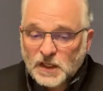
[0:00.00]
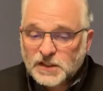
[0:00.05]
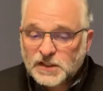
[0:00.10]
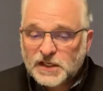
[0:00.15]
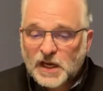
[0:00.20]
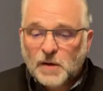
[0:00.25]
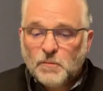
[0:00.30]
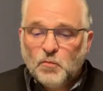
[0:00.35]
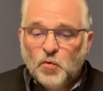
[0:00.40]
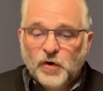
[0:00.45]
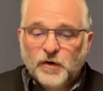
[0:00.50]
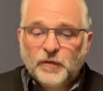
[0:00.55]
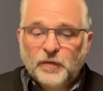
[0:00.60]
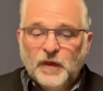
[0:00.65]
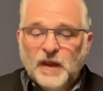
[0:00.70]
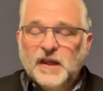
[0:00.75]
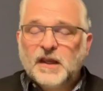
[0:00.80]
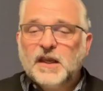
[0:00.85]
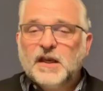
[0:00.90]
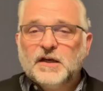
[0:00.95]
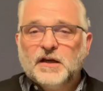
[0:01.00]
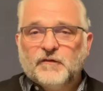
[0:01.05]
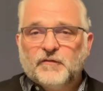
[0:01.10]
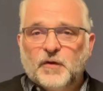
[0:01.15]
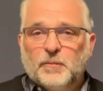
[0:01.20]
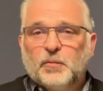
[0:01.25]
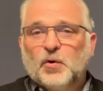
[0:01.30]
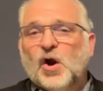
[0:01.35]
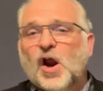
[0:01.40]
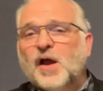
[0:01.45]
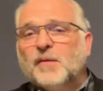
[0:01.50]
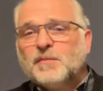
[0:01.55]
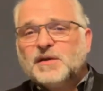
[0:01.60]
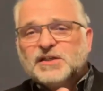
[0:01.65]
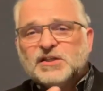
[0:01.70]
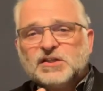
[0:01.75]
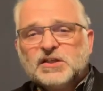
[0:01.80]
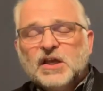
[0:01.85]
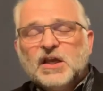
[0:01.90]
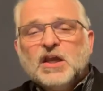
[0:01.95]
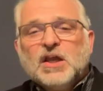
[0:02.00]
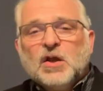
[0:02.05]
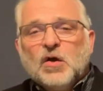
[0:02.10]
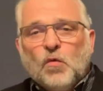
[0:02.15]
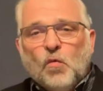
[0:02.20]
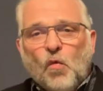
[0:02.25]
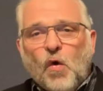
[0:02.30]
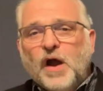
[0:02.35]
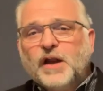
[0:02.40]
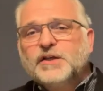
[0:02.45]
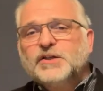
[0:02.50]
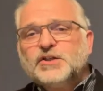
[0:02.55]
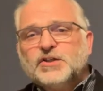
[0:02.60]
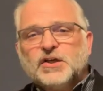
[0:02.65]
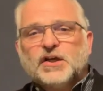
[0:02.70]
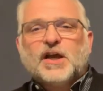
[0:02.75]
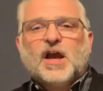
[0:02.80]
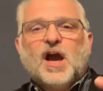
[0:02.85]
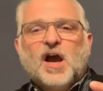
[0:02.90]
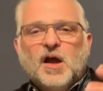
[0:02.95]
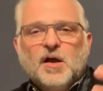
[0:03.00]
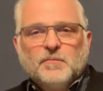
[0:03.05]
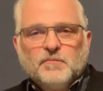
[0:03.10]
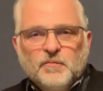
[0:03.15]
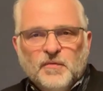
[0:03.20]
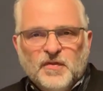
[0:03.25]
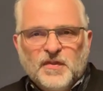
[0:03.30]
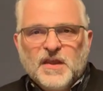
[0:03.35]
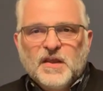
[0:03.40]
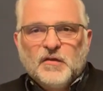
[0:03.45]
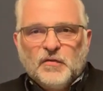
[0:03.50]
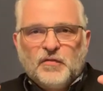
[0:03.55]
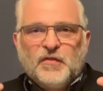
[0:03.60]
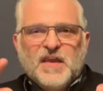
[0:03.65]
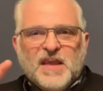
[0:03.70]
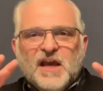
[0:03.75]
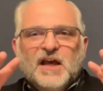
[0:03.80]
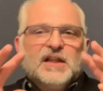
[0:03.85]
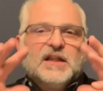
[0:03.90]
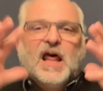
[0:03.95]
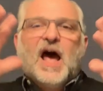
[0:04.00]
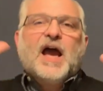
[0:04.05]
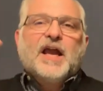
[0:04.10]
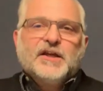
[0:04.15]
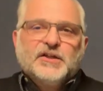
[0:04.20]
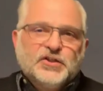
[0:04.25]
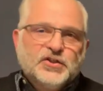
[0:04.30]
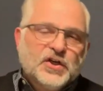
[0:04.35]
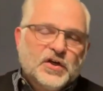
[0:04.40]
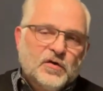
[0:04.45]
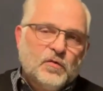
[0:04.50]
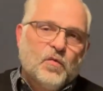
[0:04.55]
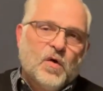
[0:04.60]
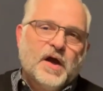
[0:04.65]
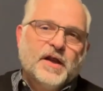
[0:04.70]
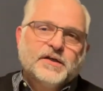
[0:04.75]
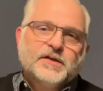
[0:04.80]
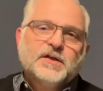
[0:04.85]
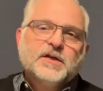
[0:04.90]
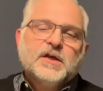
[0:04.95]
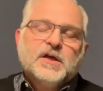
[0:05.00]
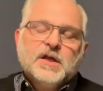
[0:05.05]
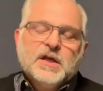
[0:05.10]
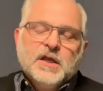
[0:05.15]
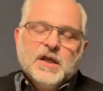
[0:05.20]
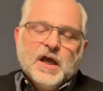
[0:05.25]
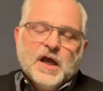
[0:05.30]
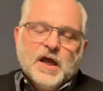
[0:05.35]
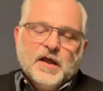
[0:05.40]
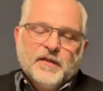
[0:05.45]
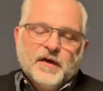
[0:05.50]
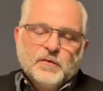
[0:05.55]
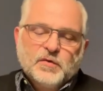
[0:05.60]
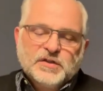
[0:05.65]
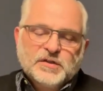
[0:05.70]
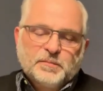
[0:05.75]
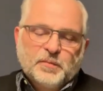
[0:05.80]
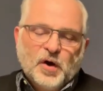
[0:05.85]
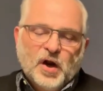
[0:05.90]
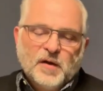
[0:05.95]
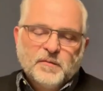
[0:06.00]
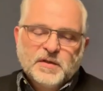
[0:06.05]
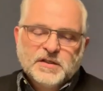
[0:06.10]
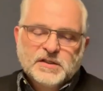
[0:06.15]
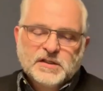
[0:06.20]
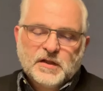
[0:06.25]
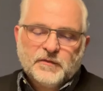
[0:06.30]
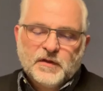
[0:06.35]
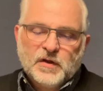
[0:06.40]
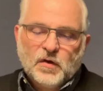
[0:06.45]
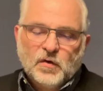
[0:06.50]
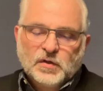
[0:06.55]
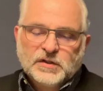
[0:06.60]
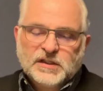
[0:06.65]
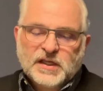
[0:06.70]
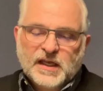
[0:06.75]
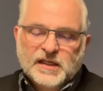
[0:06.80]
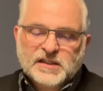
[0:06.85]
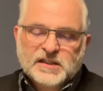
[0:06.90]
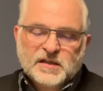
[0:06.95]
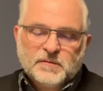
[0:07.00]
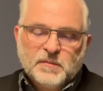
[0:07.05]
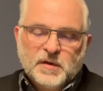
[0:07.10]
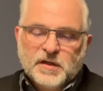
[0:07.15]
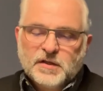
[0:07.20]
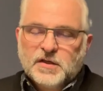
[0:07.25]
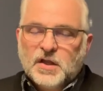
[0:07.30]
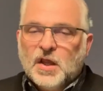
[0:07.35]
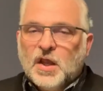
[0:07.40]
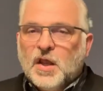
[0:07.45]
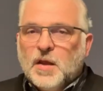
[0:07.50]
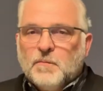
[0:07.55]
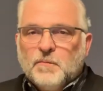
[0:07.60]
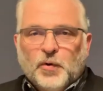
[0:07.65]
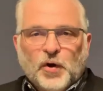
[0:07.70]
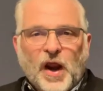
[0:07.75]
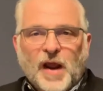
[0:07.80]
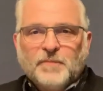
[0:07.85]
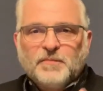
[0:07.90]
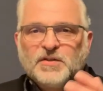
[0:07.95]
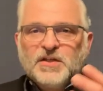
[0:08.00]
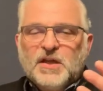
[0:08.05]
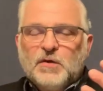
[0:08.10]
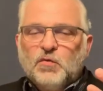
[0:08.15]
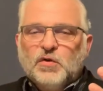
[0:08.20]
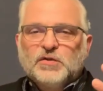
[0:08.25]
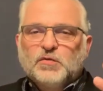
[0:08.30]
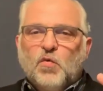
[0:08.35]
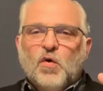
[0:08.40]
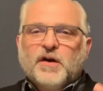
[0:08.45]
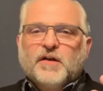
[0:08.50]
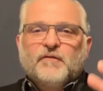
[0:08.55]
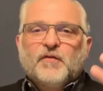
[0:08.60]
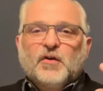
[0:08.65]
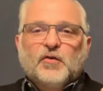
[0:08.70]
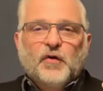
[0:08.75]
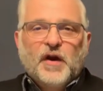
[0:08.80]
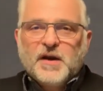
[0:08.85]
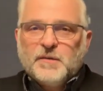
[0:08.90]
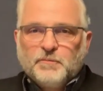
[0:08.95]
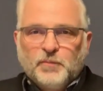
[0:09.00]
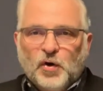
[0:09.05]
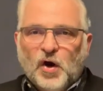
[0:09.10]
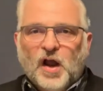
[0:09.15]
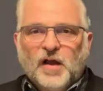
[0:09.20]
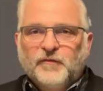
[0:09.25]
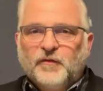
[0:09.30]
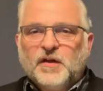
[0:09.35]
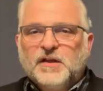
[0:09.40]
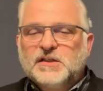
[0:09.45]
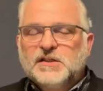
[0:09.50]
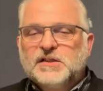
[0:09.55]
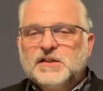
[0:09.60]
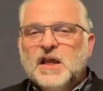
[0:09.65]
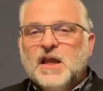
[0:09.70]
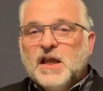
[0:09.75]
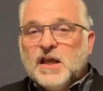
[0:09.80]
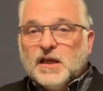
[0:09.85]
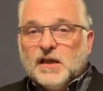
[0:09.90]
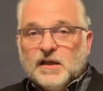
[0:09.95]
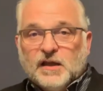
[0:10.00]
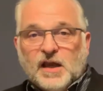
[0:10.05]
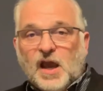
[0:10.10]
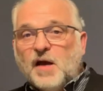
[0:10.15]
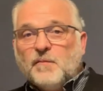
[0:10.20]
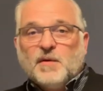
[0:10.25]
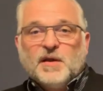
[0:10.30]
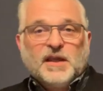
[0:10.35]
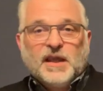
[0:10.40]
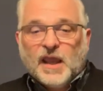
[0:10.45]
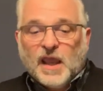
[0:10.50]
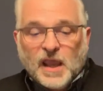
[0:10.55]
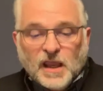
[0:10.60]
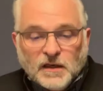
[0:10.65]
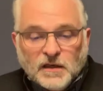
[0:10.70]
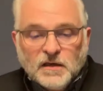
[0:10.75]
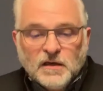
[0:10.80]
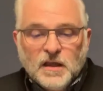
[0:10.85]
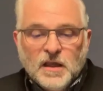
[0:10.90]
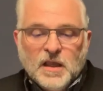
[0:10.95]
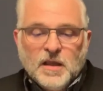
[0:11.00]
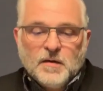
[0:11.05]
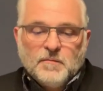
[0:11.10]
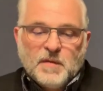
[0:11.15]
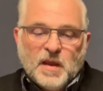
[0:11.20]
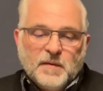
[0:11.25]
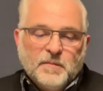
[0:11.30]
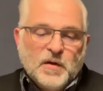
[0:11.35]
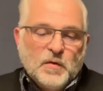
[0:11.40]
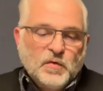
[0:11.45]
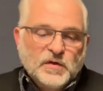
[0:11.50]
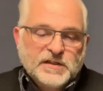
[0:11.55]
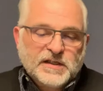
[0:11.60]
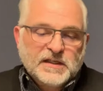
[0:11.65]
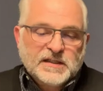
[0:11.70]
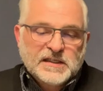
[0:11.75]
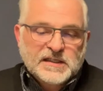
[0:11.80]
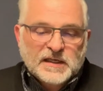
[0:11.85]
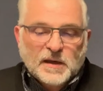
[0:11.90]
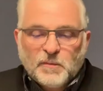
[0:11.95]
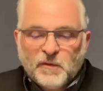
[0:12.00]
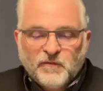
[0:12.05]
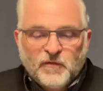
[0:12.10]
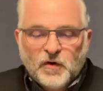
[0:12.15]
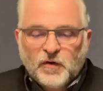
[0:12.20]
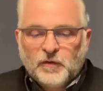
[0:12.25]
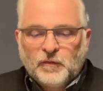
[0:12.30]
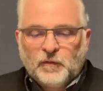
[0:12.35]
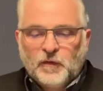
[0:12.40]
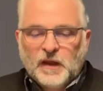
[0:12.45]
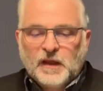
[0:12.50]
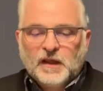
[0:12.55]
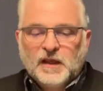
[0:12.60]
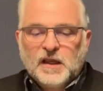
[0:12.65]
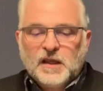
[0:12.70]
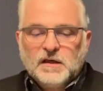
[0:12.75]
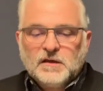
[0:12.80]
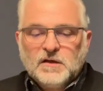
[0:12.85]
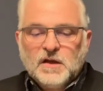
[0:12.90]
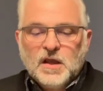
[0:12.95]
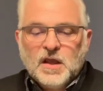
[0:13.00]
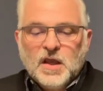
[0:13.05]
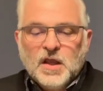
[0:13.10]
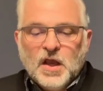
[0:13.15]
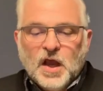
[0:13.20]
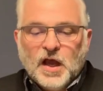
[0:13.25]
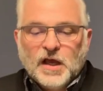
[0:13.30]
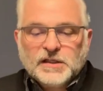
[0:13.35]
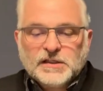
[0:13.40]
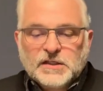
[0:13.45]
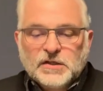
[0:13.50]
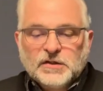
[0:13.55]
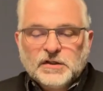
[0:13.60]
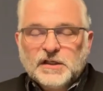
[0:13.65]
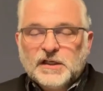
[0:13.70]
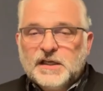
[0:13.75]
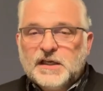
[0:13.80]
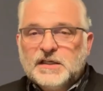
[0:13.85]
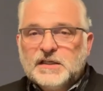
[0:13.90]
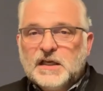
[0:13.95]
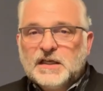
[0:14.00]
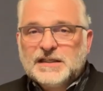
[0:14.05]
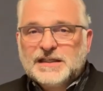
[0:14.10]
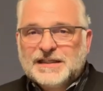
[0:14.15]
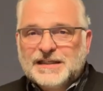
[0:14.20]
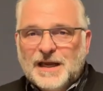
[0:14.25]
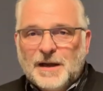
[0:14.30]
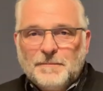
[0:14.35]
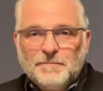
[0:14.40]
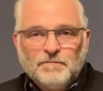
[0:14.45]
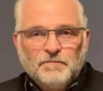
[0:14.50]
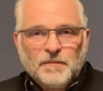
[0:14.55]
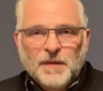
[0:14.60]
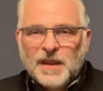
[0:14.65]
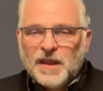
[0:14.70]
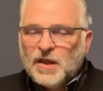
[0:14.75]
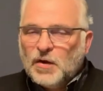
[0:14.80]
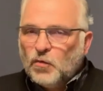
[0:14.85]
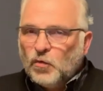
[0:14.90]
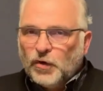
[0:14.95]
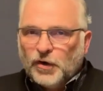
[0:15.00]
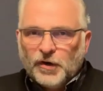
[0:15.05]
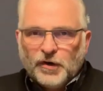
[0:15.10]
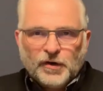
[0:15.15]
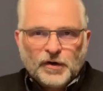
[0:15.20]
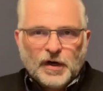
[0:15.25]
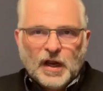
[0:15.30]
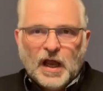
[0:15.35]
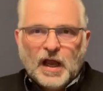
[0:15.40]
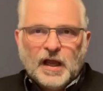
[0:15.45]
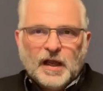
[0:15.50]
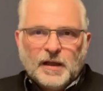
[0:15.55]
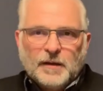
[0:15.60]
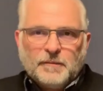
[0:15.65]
Some were thinking of the promised one to come, the Elijah one that was promised in the Old Testament. Perhaps he was one of the great prophets come again, maybe was in some of their thinking. Certainly some were